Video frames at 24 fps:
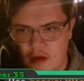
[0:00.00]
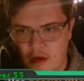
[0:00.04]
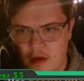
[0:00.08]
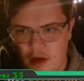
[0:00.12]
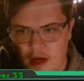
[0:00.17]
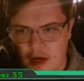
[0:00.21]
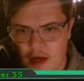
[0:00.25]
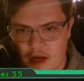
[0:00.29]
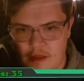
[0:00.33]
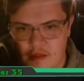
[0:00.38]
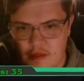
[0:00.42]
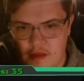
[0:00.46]

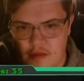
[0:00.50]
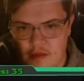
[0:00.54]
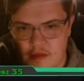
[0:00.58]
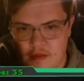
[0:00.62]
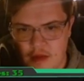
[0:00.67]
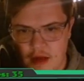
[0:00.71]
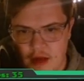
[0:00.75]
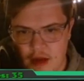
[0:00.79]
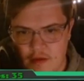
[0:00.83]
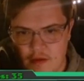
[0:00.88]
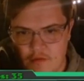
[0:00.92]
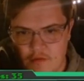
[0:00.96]
I think
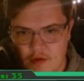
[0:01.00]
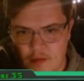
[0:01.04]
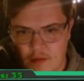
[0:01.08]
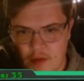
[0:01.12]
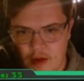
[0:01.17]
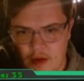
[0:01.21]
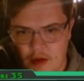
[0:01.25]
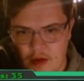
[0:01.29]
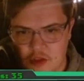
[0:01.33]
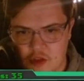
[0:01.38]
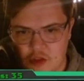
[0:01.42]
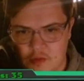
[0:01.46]
that every
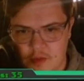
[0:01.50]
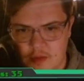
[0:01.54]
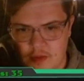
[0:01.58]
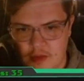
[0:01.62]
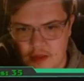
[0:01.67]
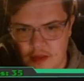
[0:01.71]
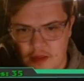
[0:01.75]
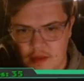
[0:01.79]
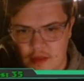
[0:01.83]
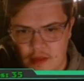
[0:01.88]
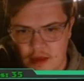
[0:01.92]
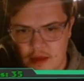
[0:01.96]
boss should be
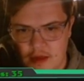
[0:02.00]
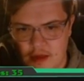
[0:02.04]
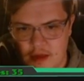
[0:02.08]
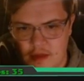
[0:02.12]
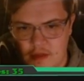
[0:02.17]
like that.